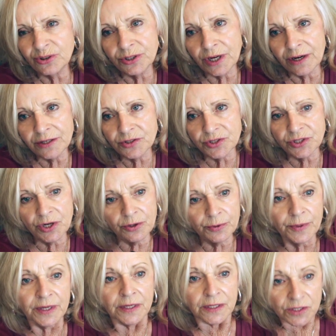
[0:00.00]
dogs. So
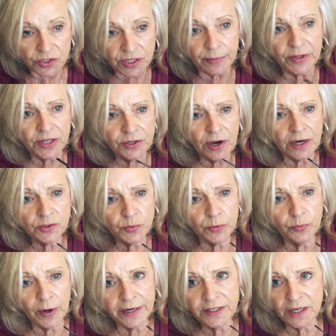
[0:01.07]
some of the dogs
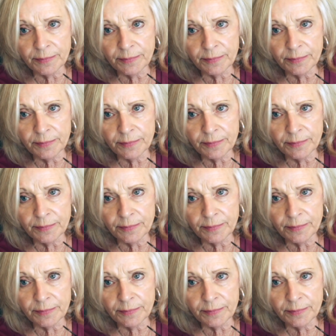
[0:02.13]
would wind